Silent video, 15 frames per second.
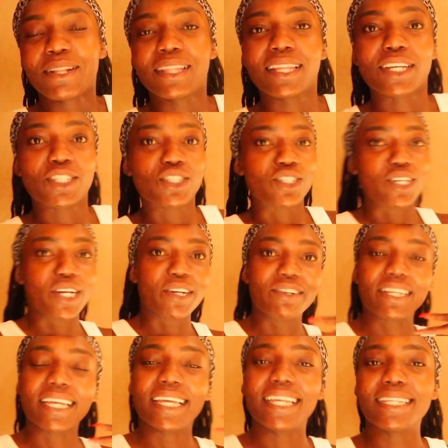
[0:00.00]

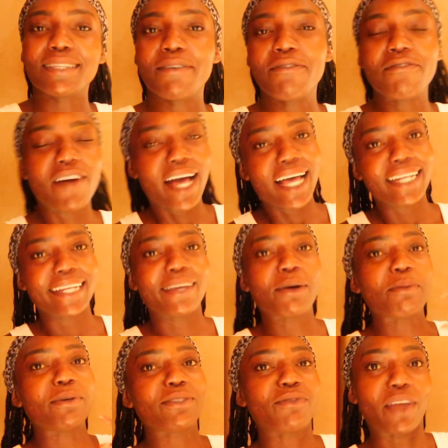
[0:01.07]
luxurious, fun. It
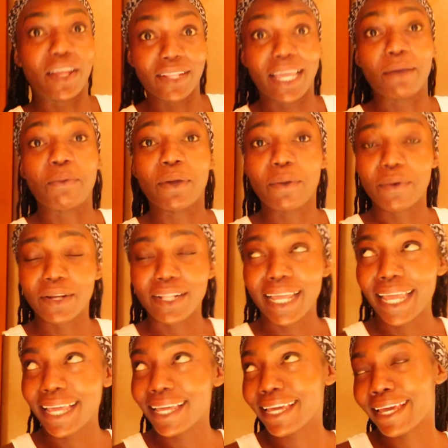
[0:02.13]
almost felt like we were
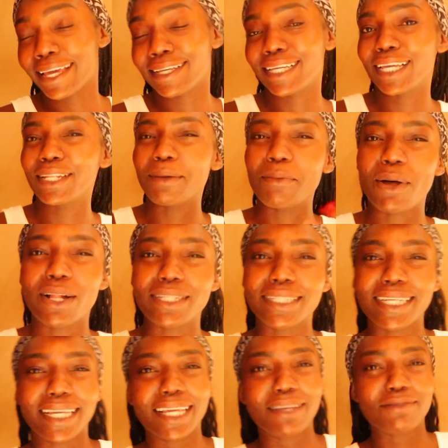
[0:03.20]
like in the
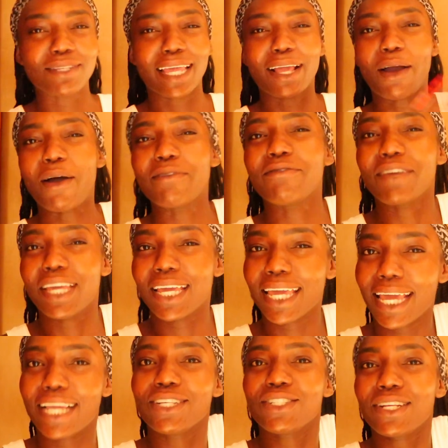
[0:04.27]
Maldives, like on
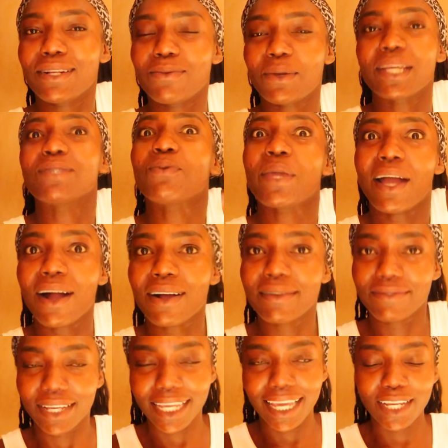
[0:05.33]
vacation, because we are
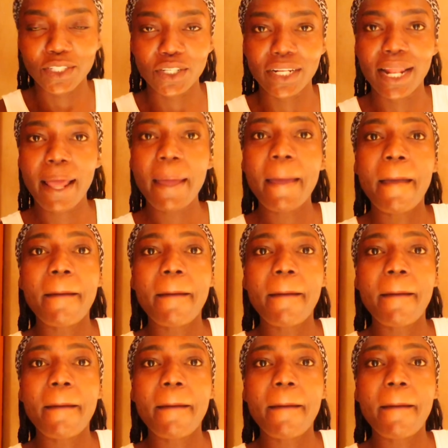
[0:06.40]
on vacation.